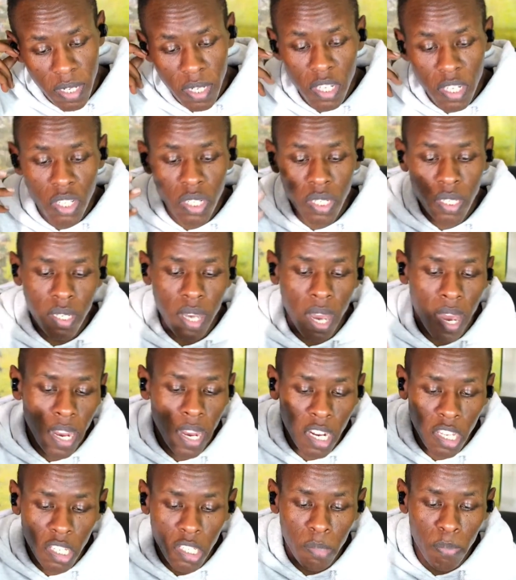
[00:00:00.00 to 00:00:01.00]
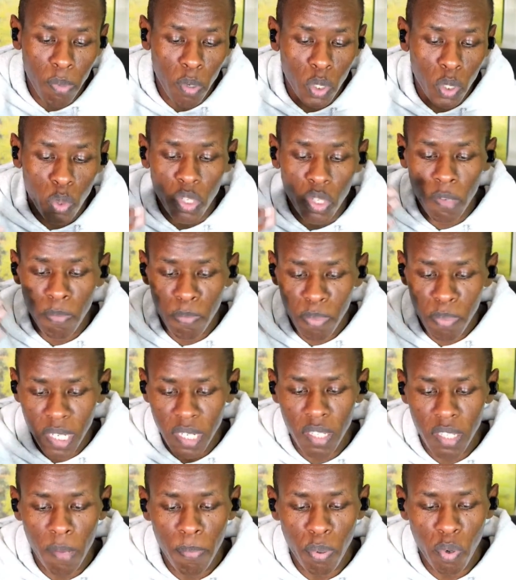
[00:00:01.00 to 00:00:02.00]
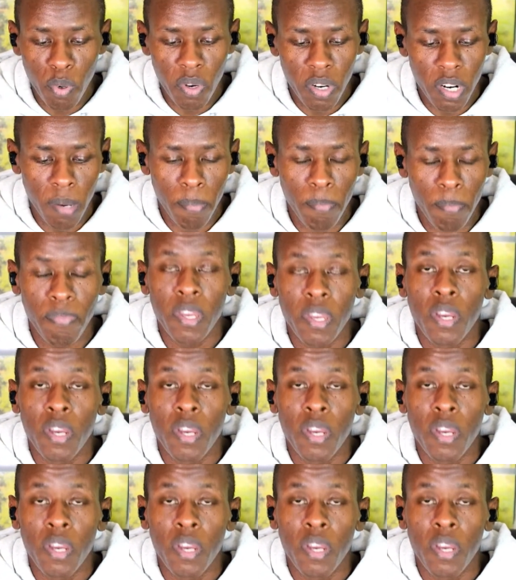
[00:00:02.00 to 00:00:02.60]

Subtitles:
teachers are eligible to repeat the program.